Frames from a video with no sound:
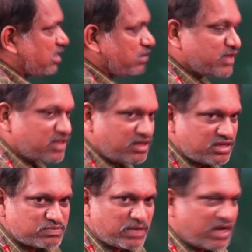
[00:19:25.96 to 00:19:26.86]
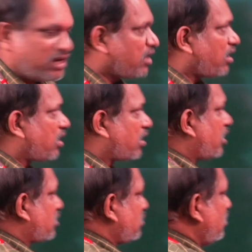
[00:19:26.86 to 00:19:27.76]
whether it is Monday or
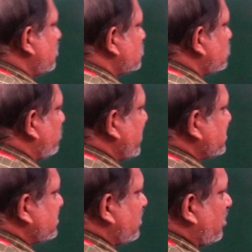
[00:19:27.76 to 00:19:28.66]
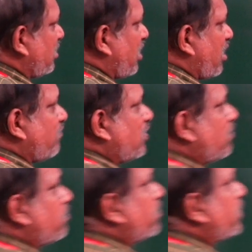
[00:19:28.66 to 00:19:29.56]
not. So based on
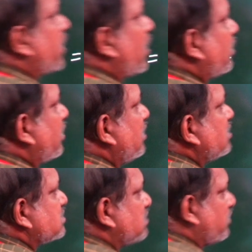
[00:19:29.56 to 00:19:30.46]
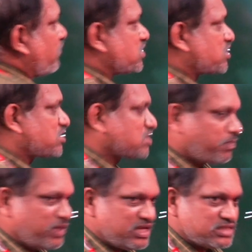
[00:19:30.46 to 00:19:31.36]
our practice, the first
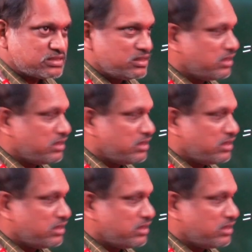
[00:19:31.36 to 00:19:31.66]
step is